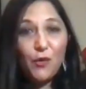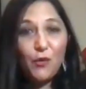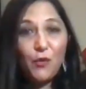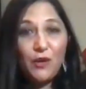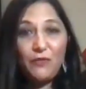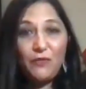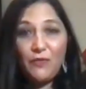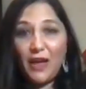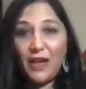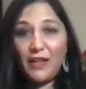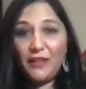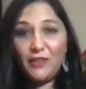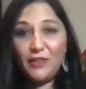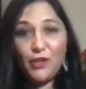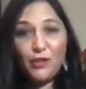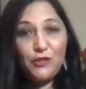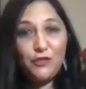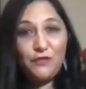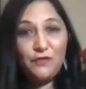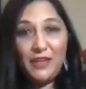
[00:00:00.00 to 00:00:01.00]
we've had
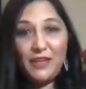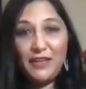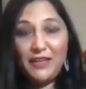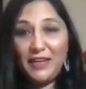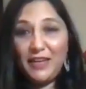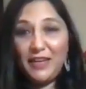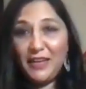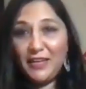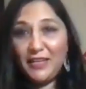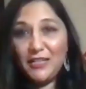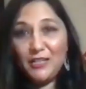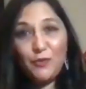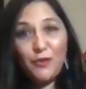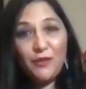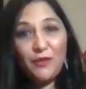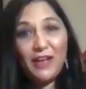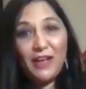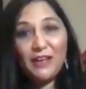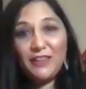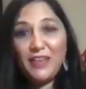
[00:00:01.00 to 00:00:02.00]
those feelings,
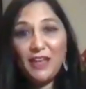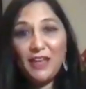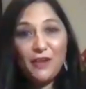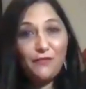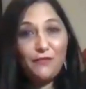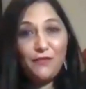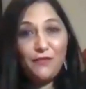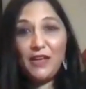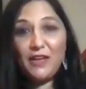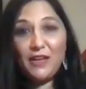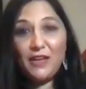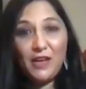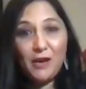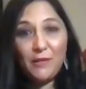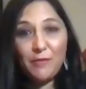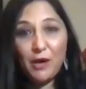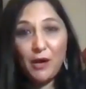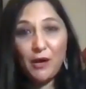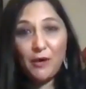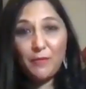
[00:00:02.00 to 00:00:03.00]
we've had that fear
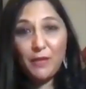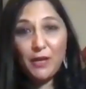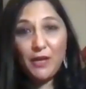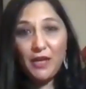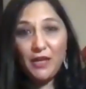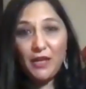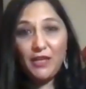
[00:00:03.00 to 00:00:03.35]
come up.